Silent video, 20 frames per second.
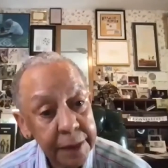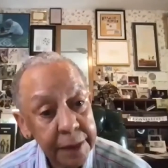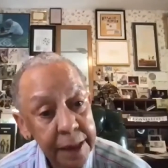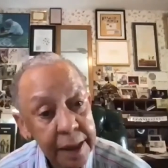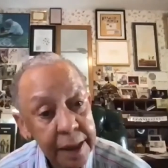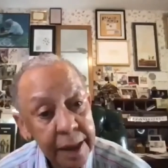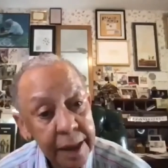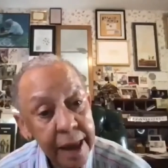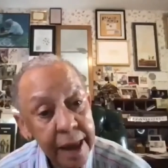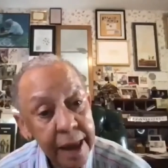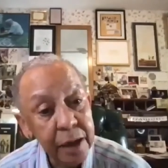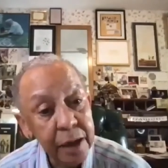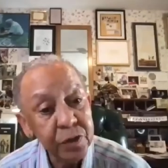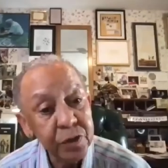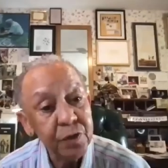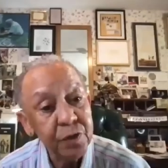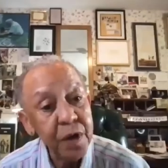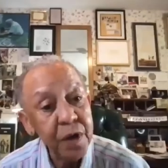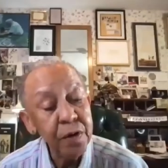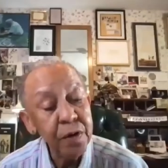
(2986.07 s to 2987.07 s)
And it was
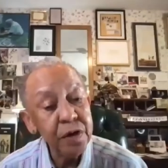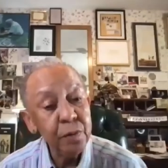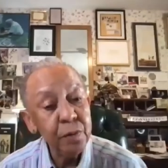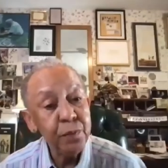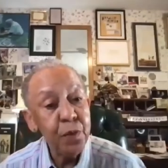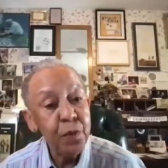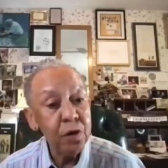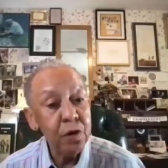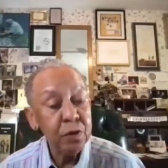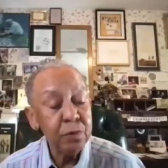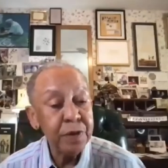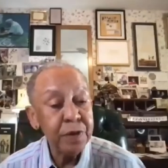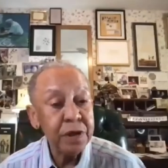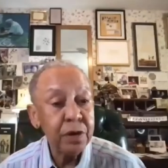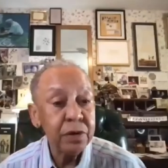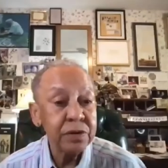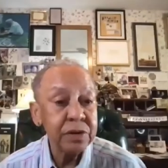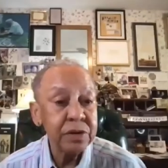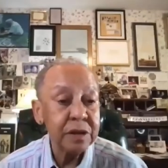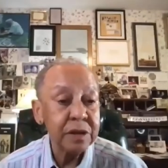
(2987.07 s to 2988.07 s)
very important
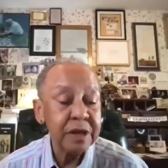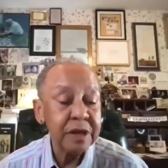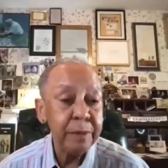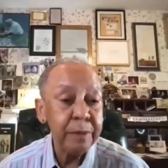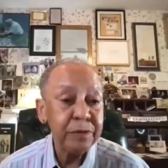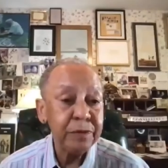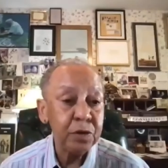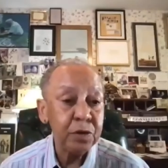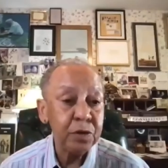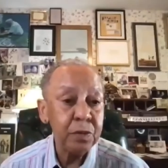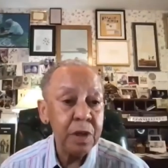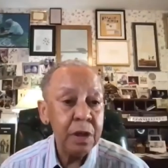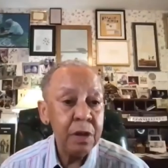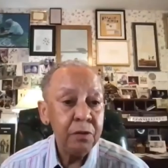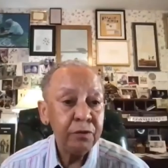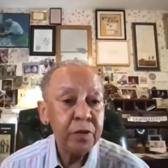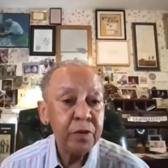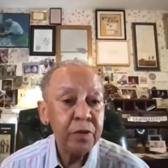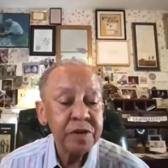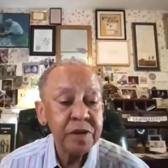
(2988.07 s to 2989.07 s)
because it kept you
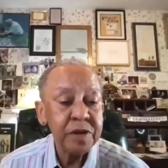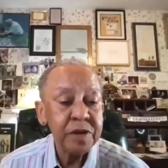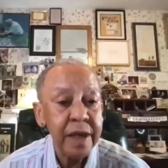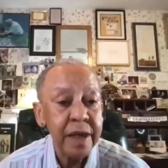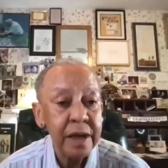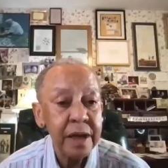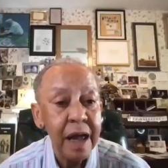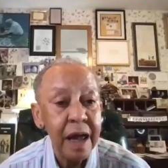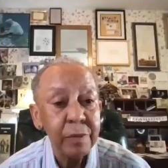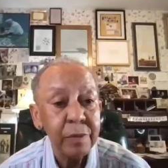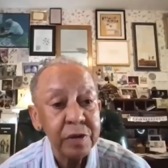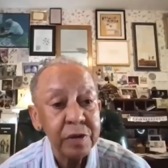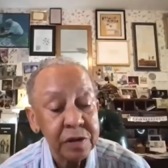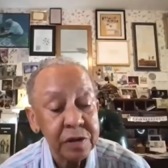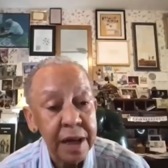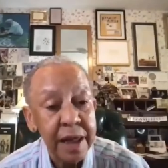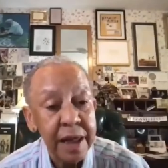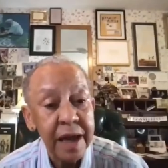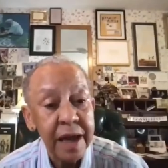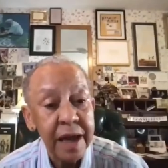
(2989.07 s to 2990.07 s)
from saying, I'm a
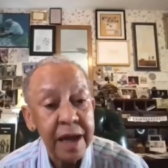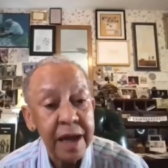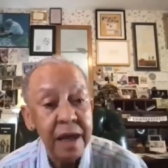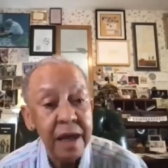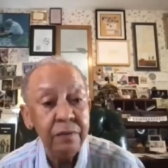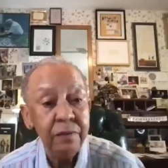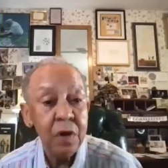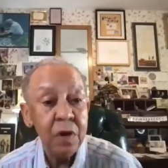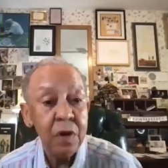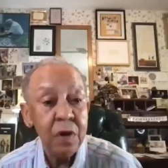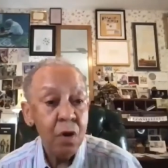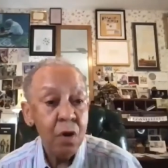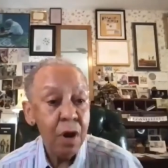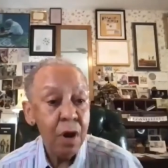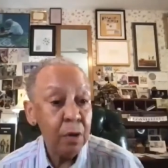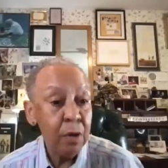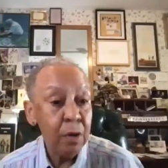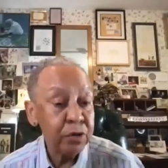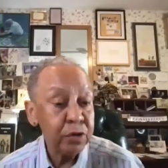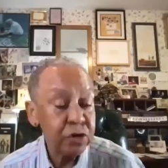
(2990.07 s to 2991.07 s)
slave, or I
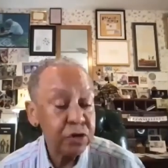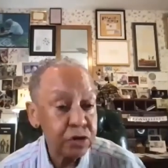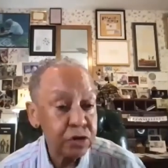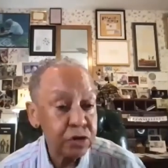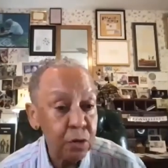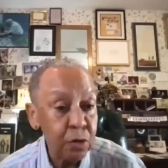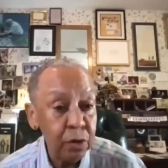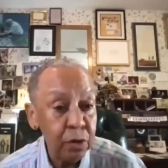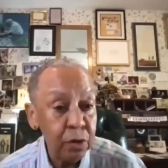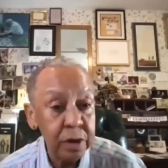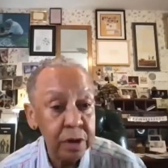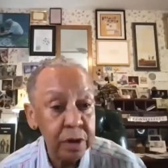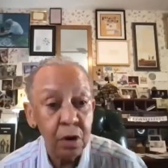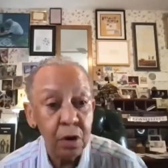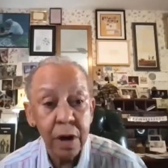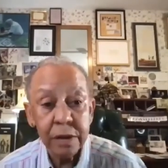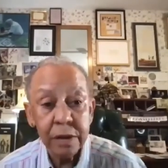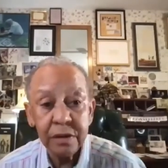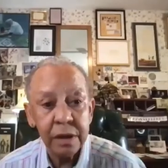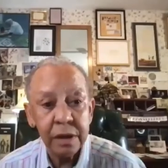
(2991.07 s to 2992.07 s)
was stolen, or
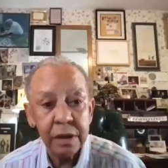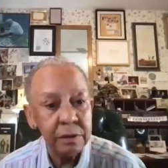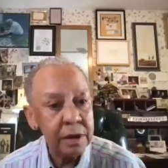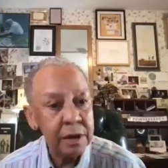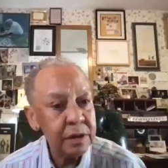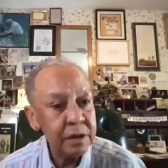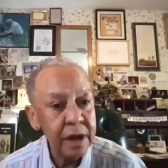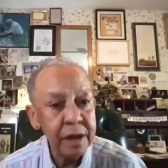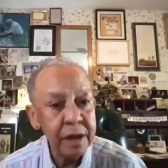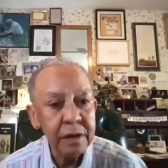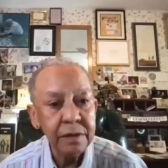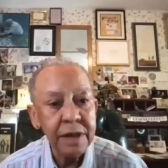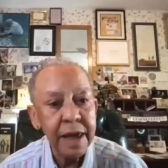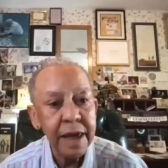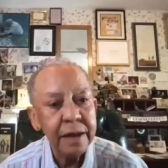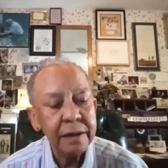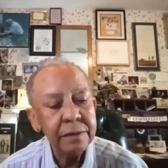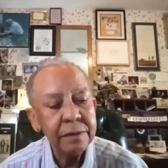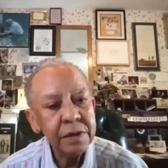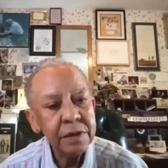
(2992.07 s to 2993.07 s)
none of
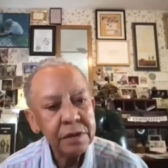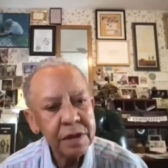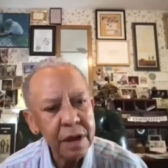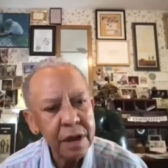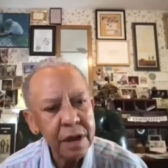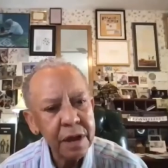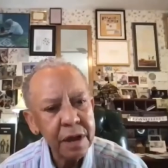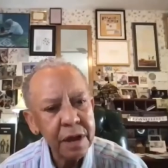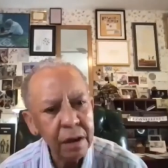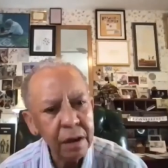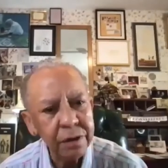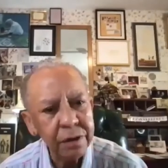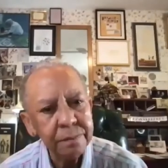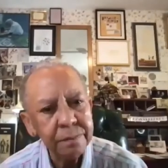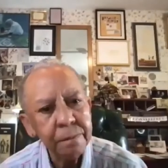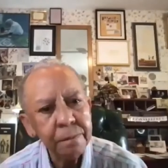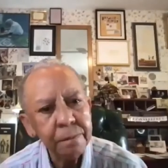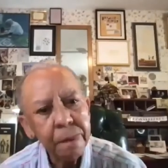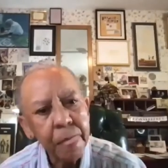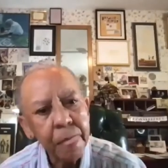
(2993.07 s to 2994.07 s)
that. Tell them,
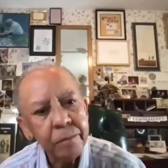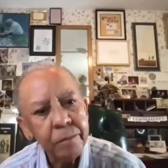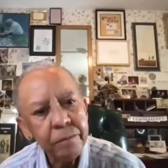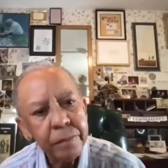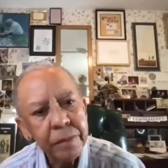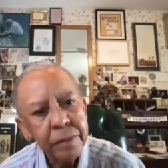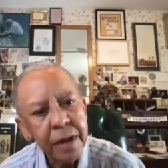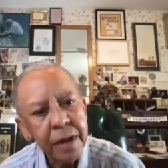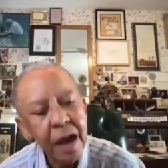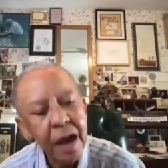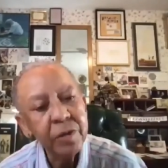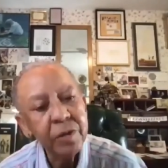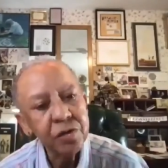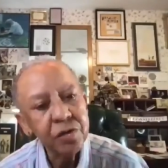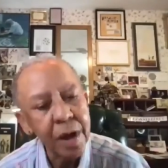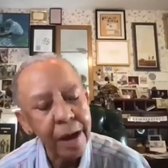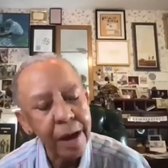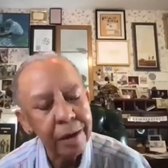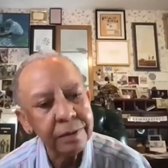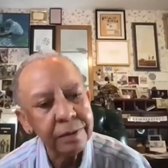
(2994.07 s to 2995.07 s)
I'm a
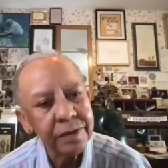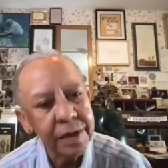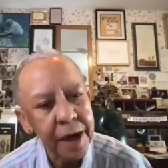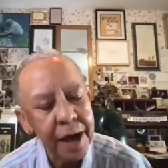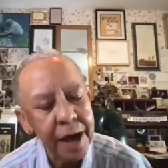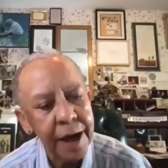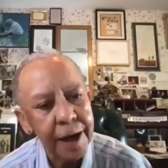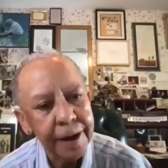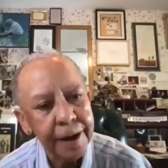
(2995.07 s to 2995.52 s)
child of God.